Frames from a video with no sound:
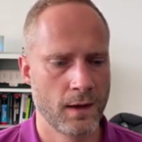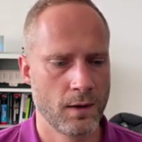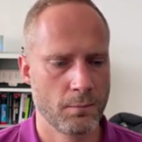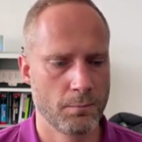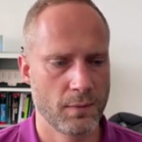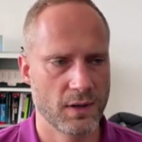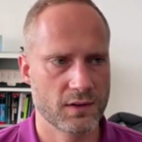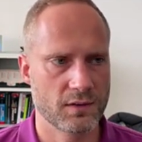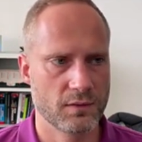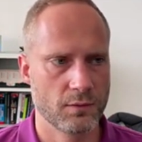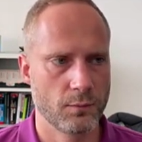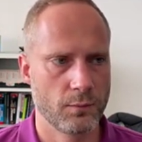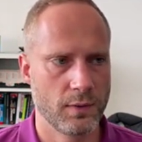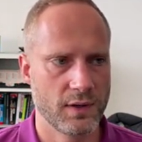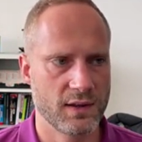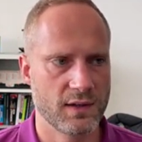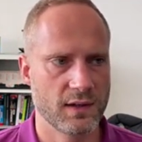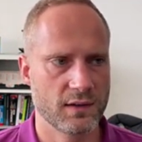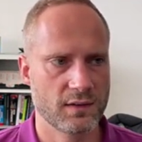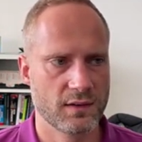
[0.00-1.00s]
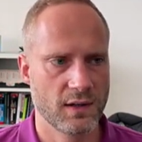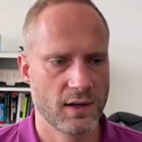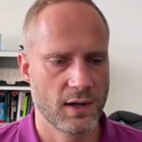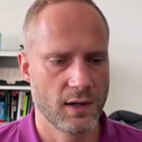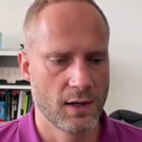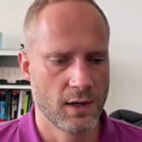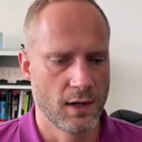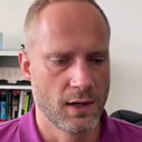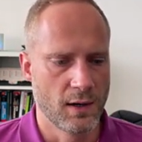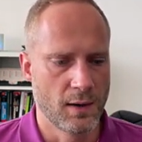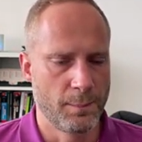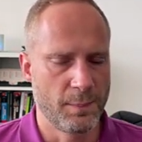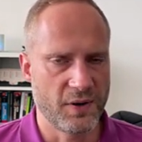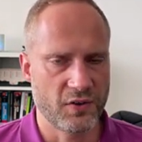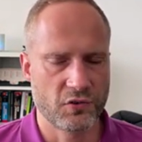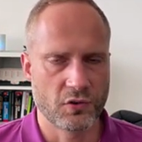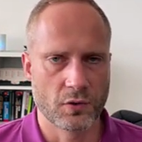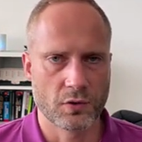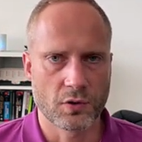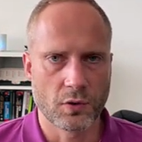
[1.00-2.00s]
But with that
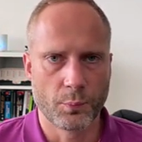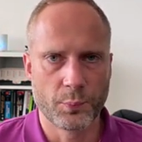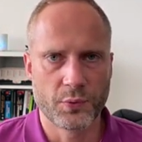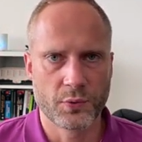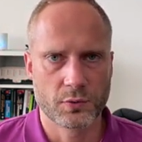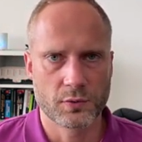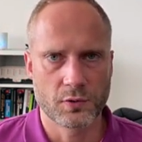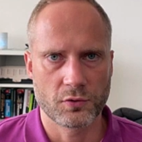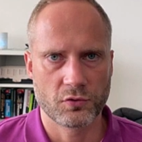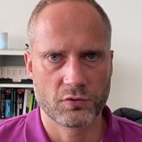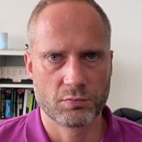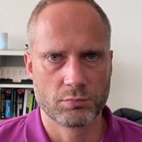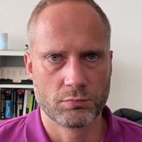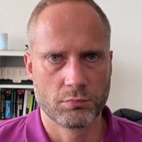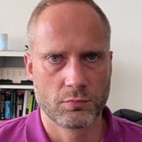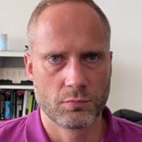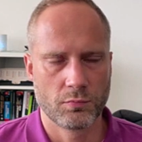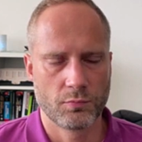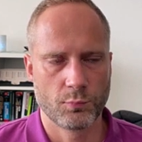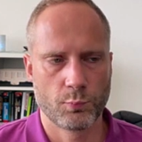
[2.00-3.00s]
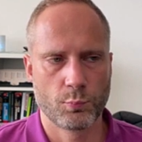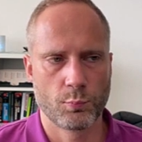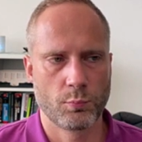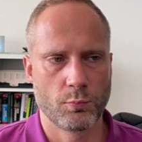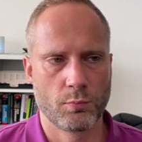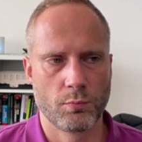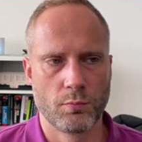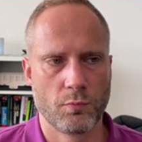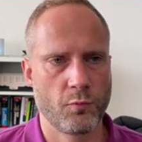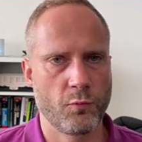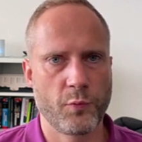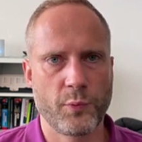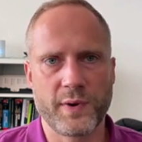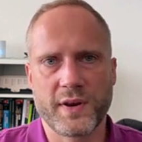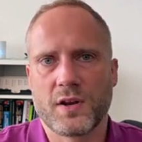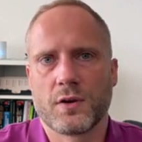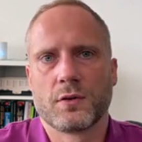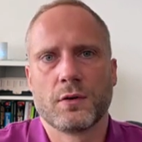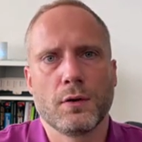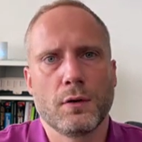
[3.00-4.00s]
personal computers, we
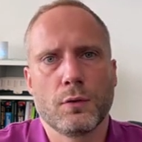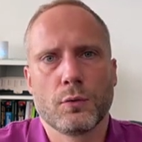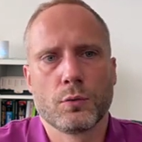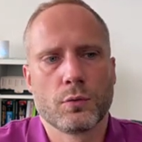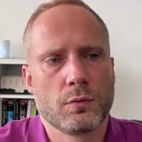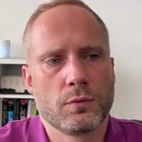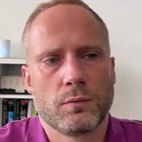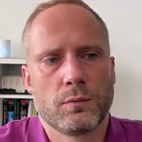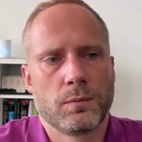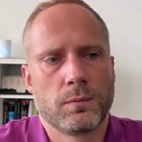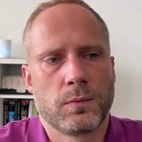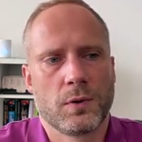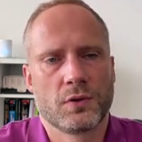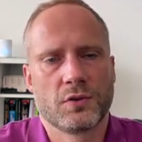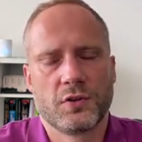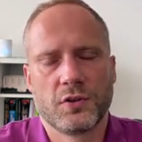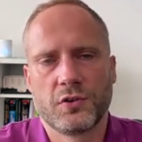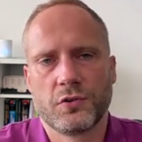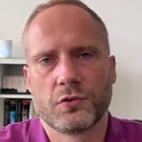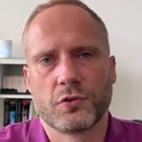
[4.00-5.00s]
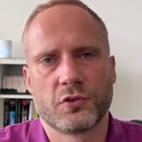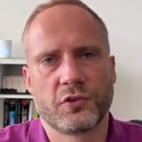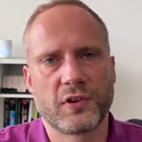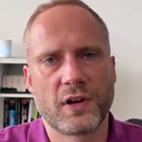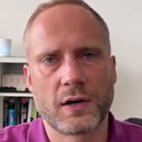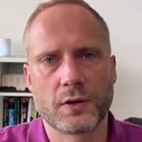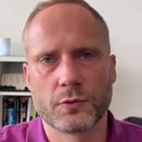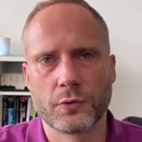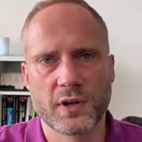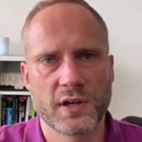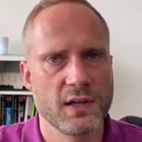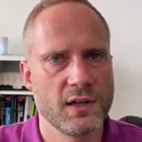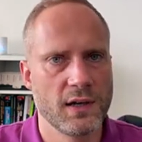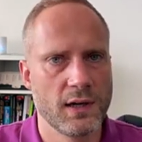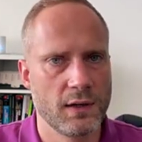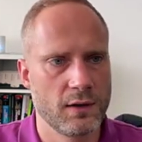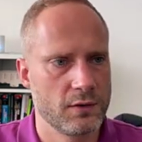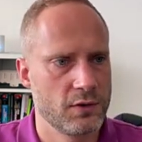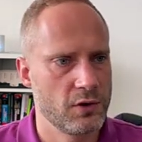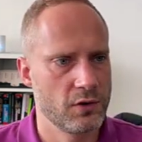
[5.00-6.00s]
don't know what the users are doing
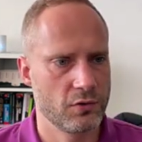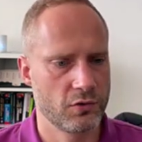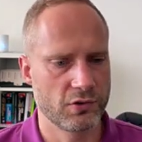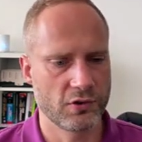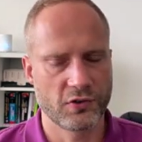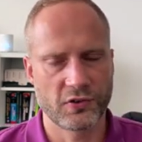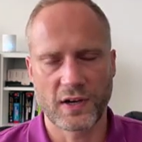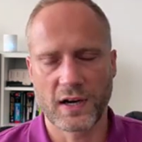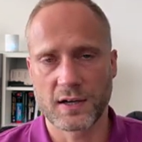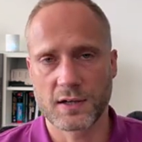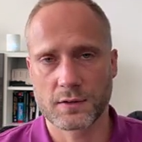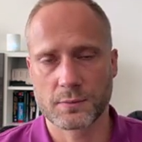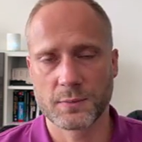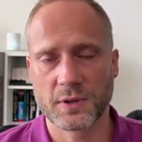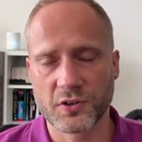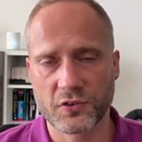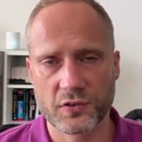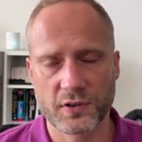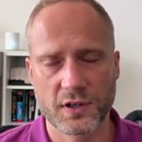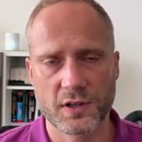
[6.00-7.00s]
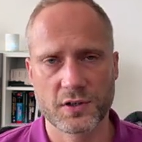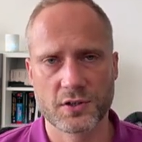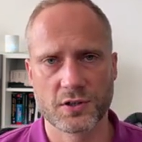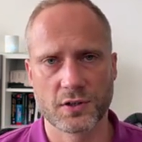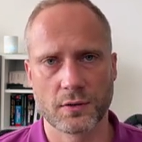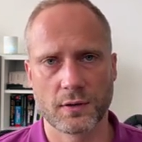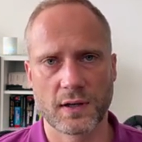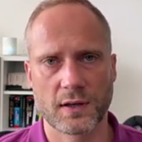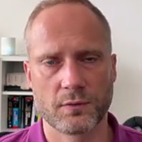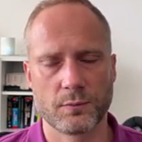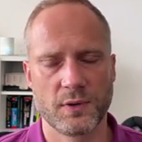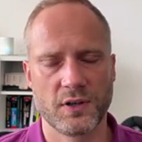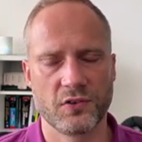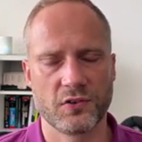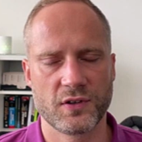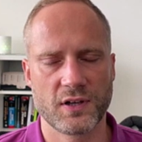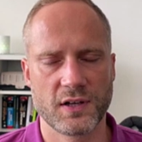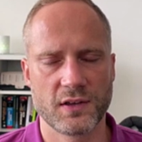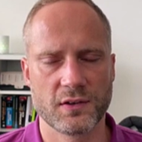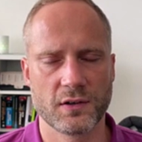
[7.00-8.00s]
there. The users are
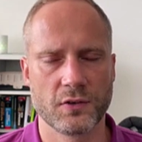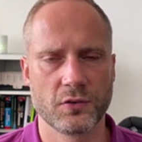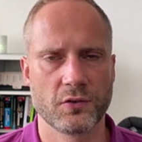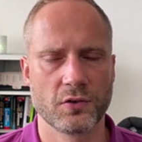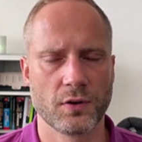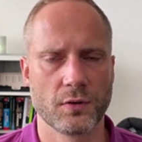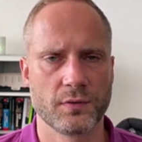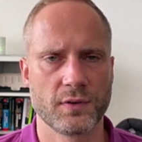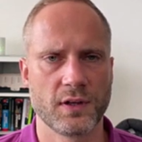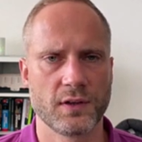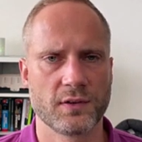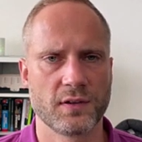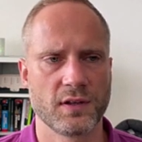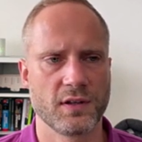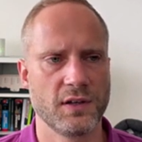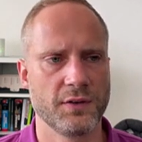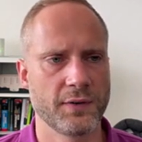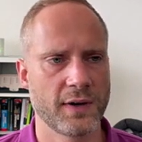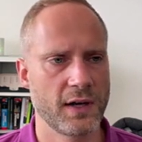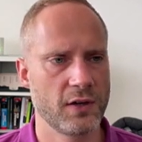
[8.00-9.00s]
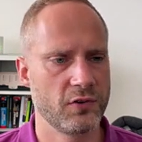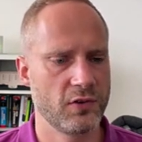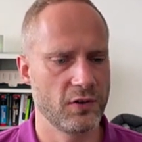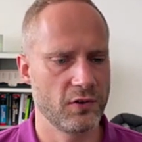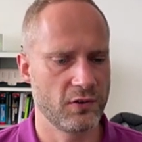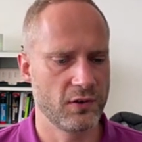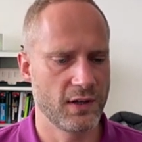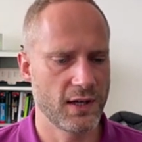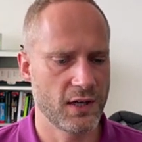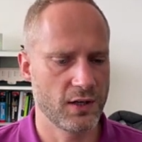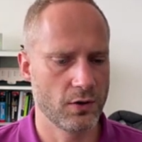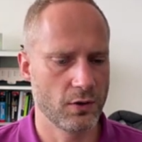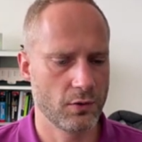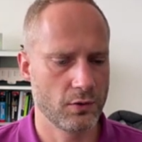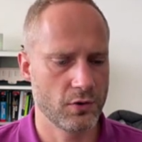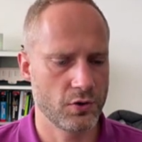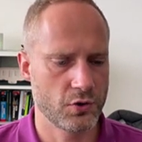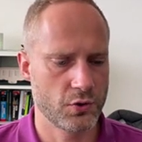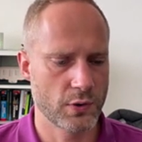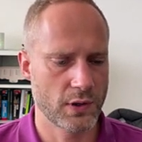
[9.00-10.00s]
administrators of that devices. They
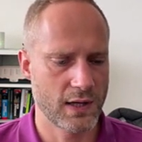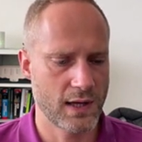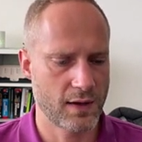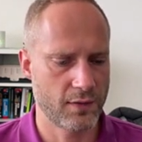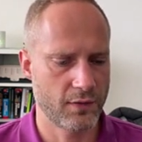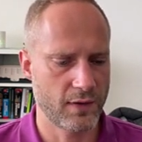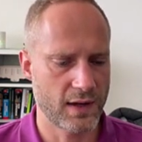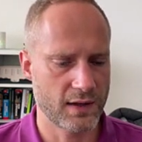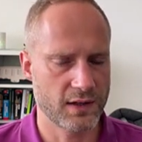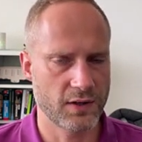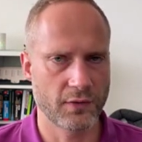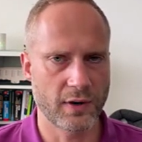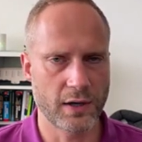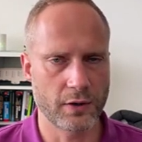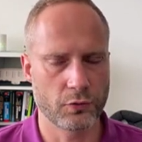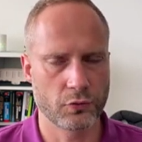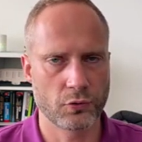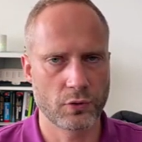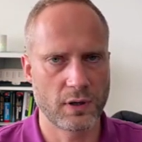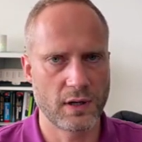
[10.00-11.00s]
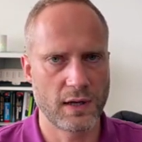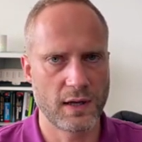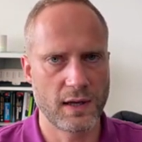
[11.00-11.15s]
don't usually have antivirus.